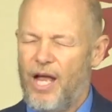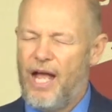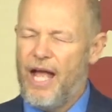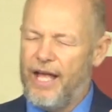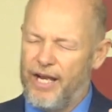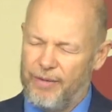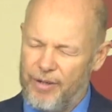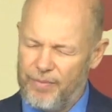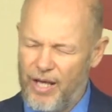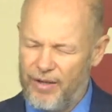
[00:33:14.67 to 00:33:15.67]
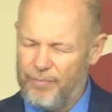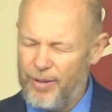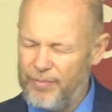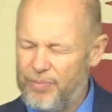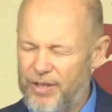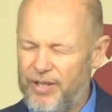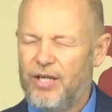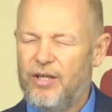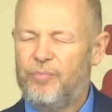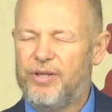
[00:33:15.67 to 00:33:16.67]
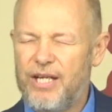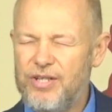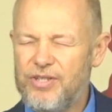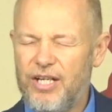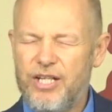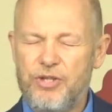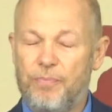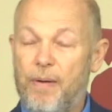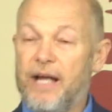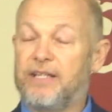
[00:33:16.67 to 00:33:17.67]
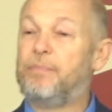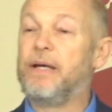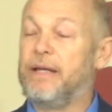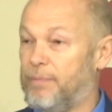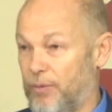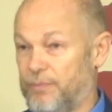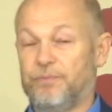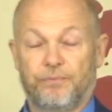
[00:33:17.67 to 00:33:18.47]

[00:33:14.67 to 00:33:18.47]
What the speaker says: But then he's going to get you back to people.